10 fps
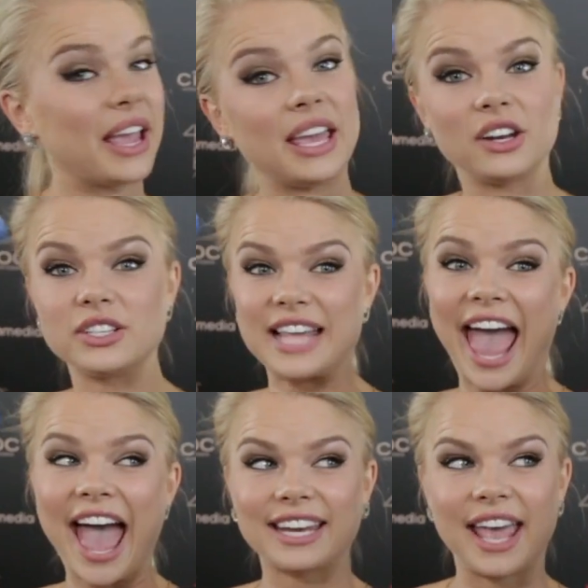my handle is
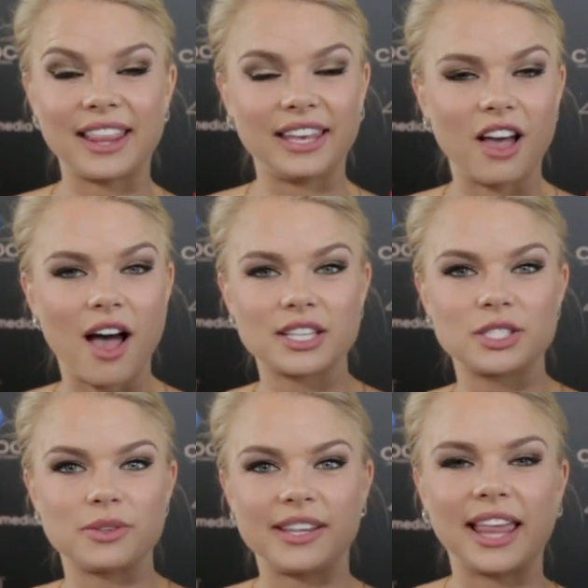at Kelli
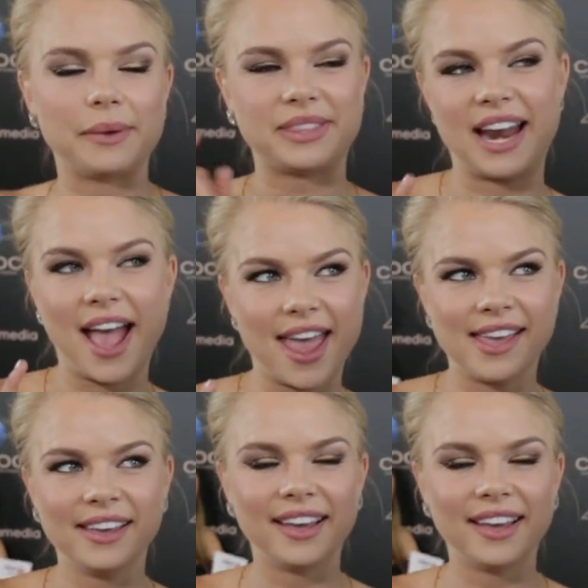Goss, Kelly with an I.